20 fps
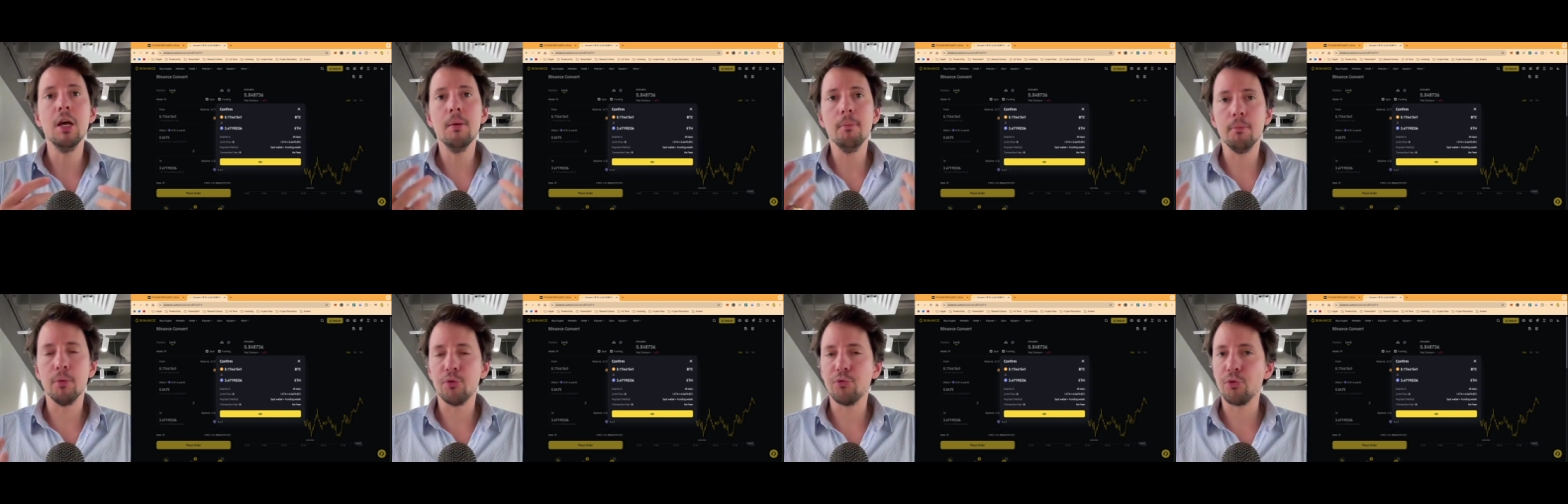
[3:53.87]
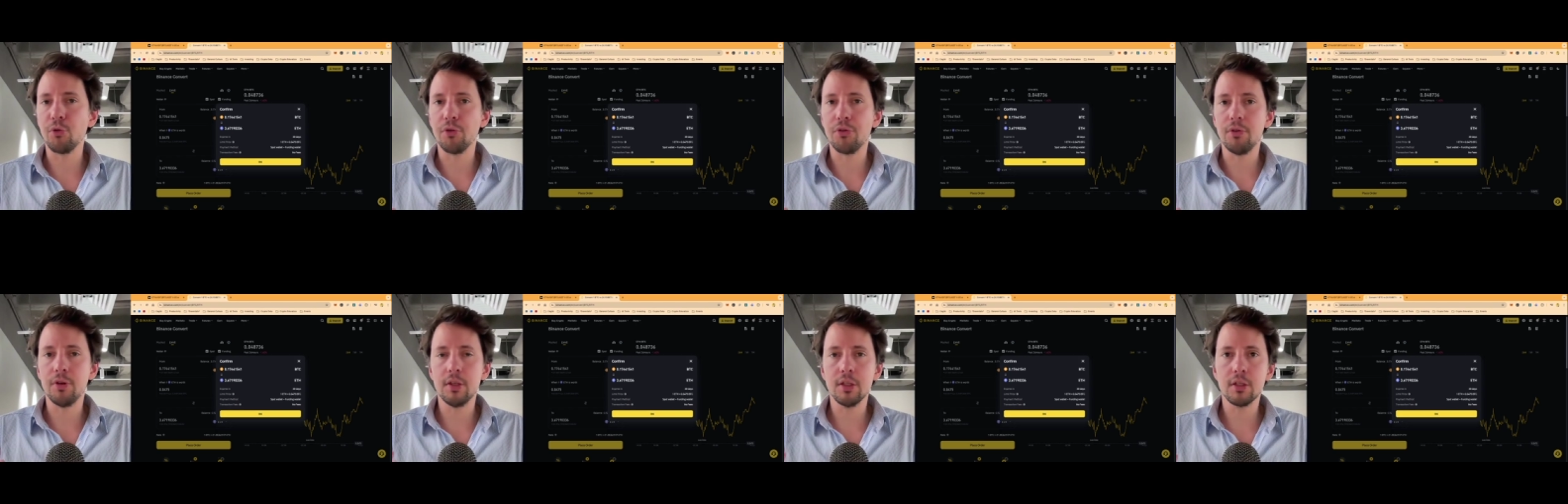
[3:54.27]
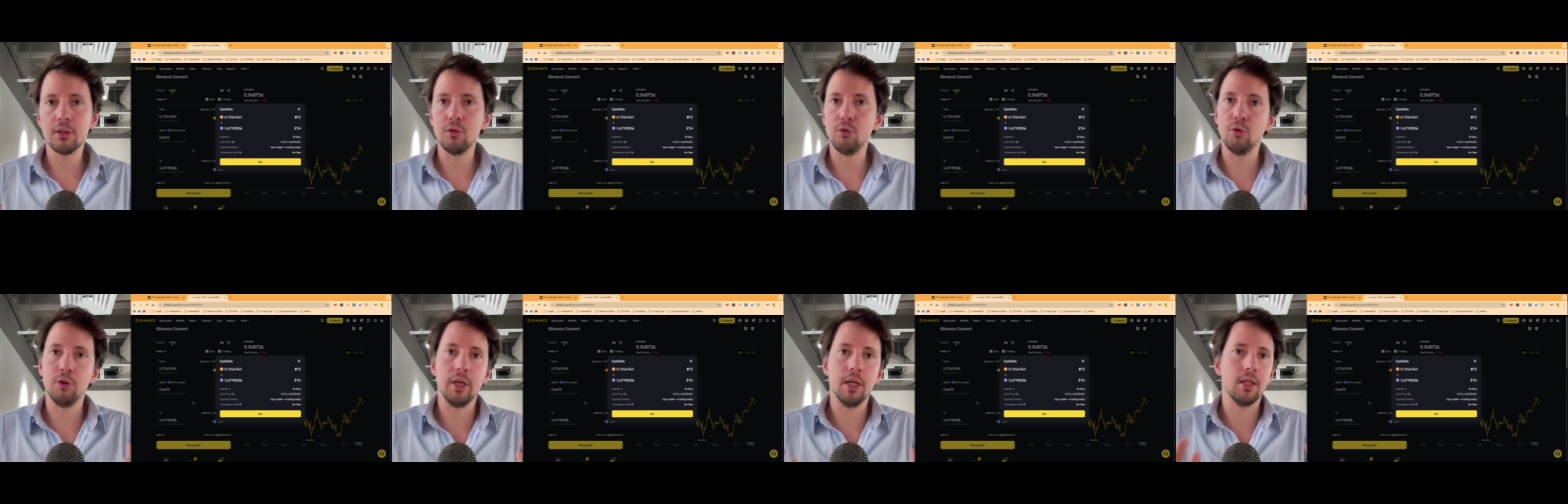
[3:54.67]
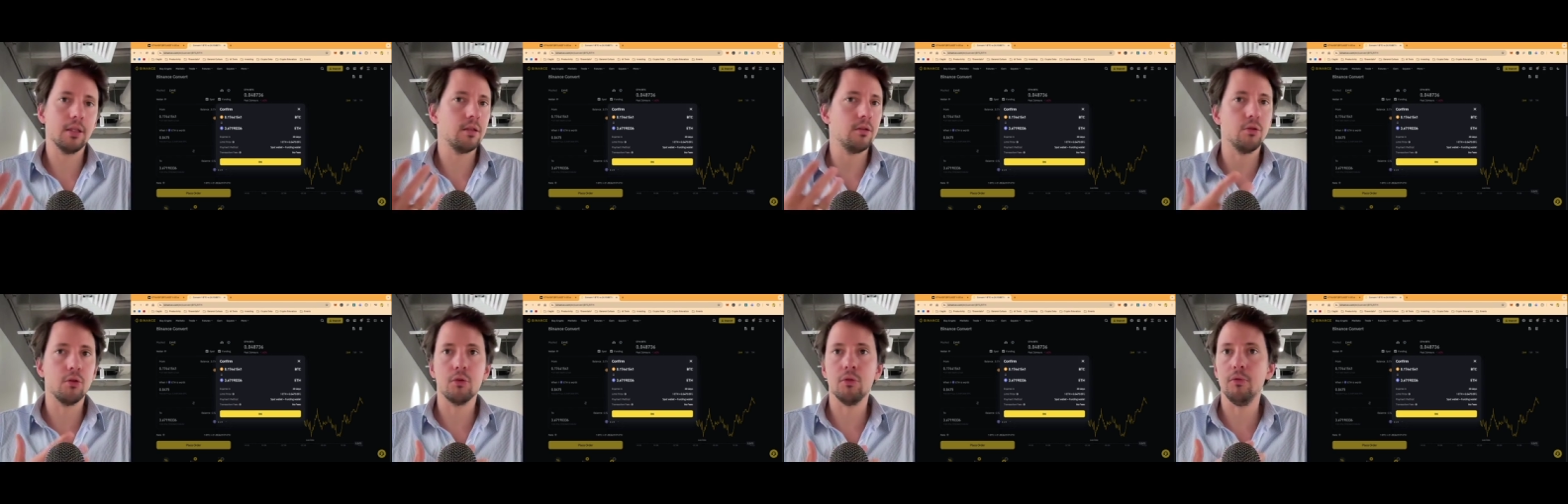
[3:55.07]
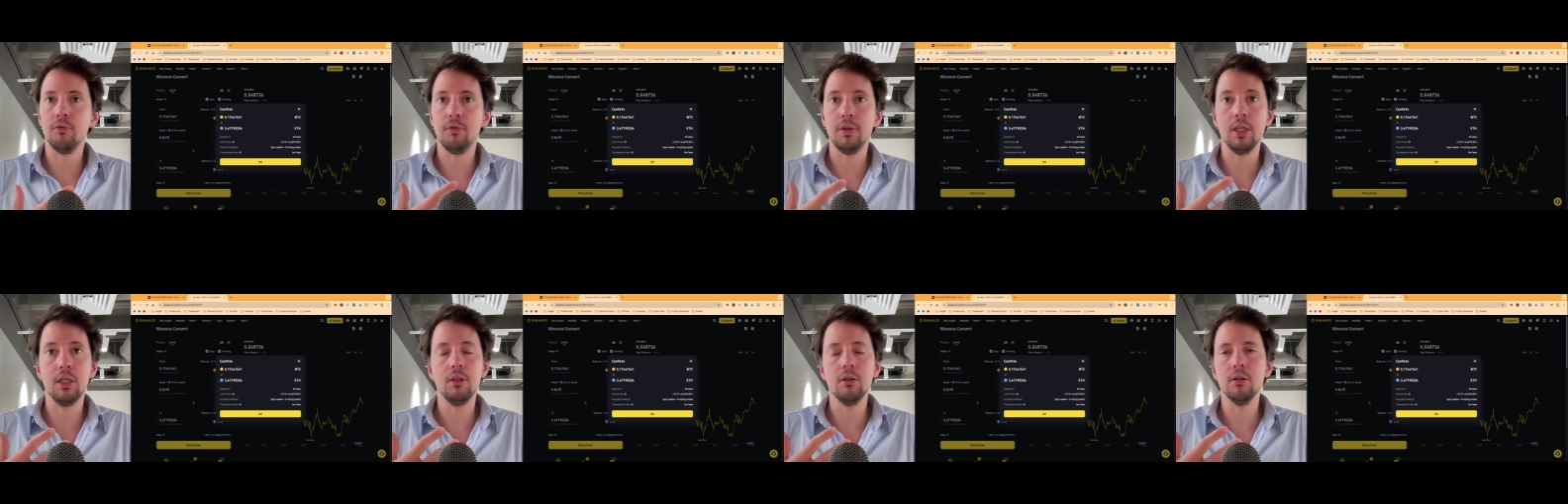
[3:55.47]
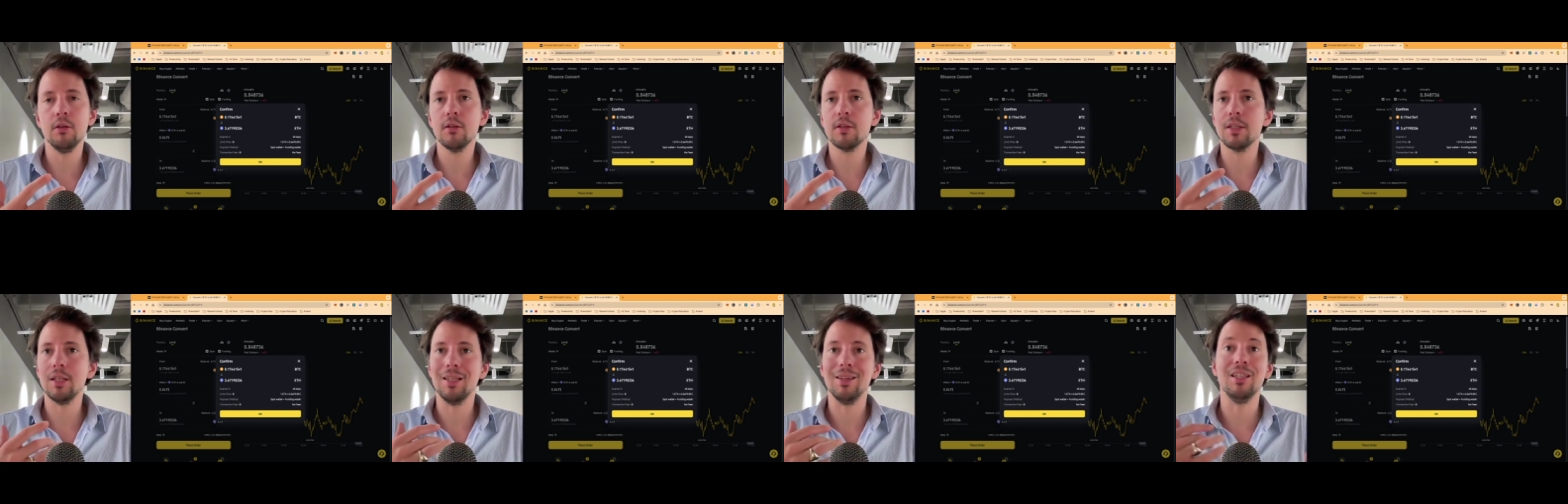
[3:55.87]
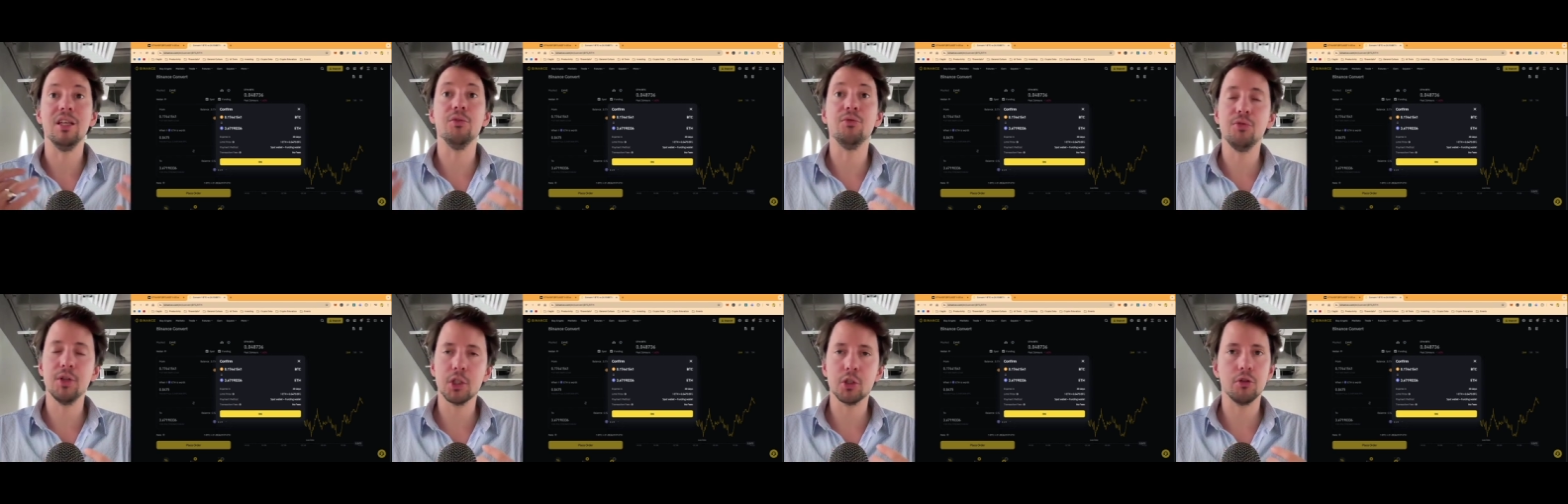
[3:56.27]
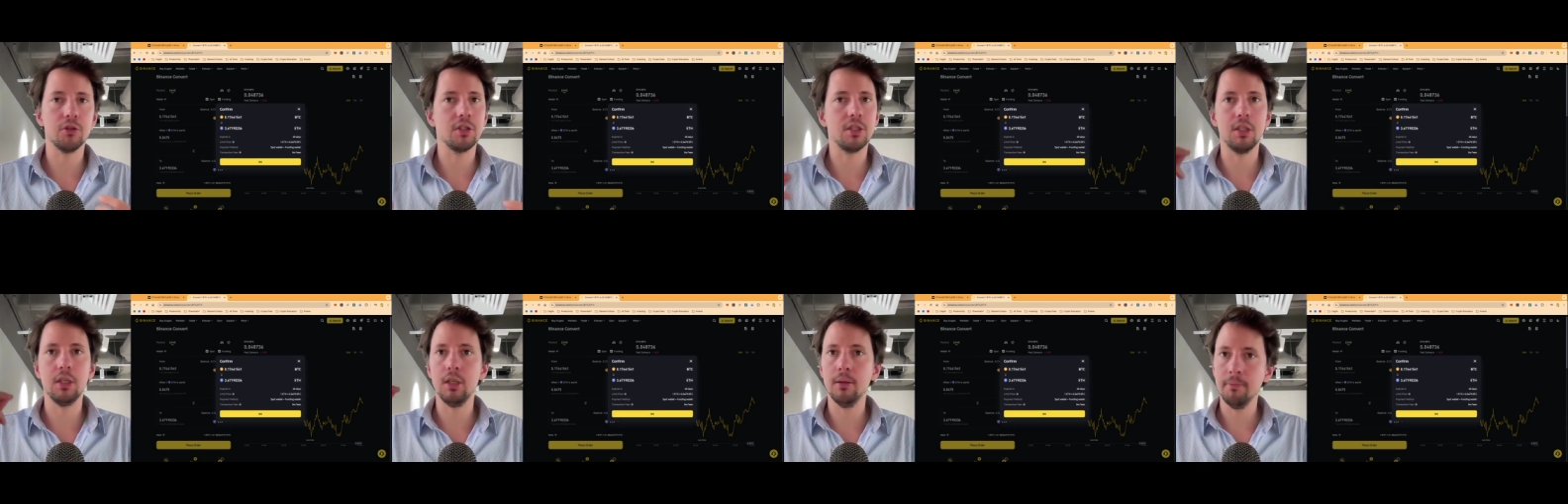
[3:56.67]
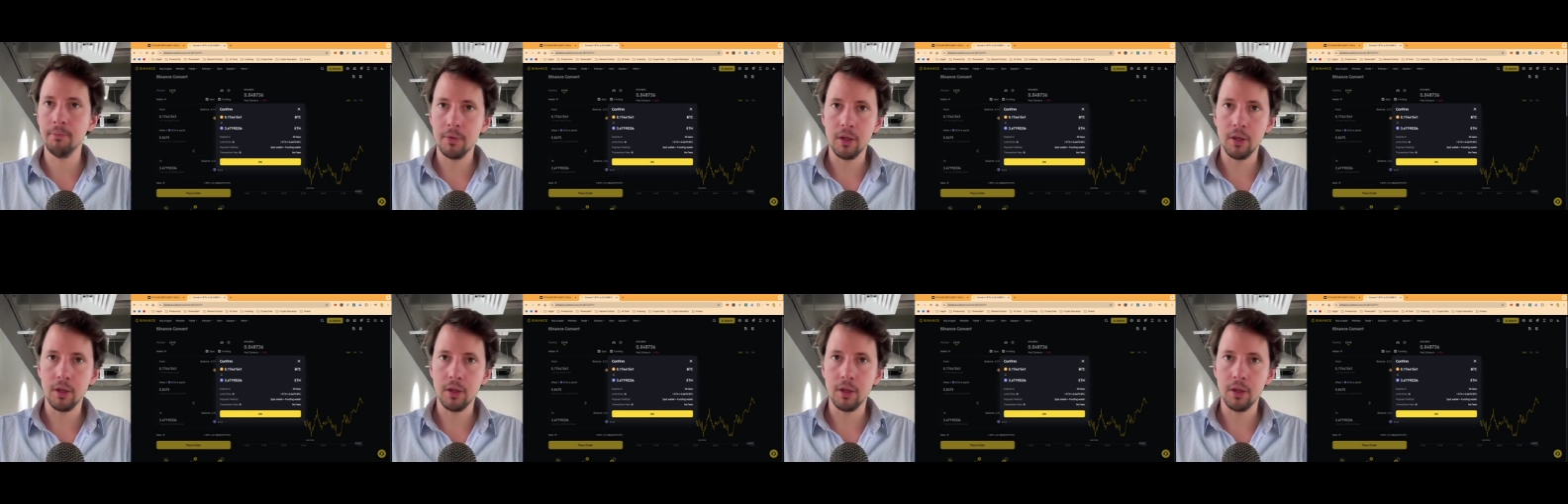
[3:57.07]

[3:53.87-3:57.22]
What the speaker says: but for this, you get the convenience and the efficiency